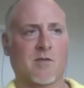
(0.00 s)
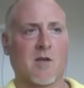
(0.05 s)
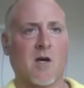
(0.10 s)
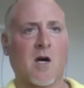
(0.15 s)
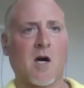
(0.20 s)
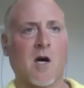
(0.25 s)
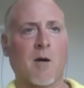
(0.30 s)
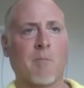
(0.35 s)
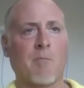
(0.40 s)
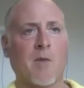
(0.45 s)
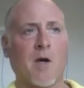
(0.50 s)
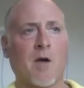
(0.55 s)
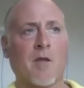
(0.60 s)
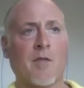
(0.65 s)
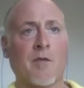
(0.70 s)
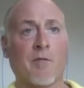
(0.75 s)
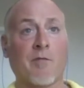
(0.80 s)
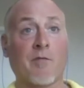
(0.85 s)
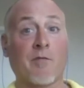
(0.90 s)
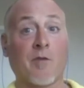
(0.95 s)

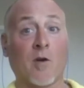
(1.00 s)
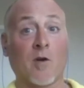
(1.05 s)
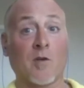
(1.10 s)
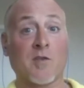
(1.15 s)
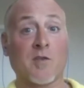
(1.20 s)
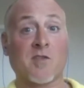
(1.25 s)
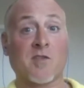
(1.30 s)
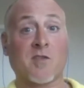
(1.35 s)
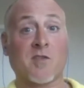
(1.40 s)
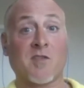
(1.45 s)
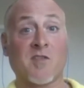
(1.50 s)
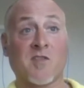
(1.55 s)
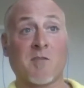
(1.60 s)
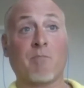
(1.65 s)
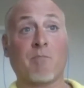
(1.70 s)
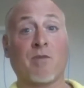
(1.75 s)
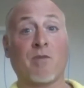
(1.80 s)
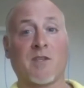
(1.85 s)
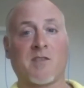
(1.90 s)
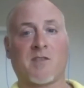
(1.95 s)
The first,
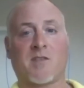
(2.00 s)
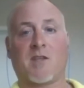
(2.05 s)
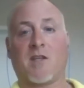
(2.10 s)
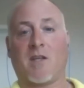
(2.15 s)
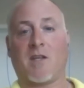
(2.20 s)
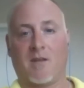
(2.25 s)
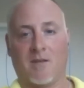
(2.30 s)
simplicity.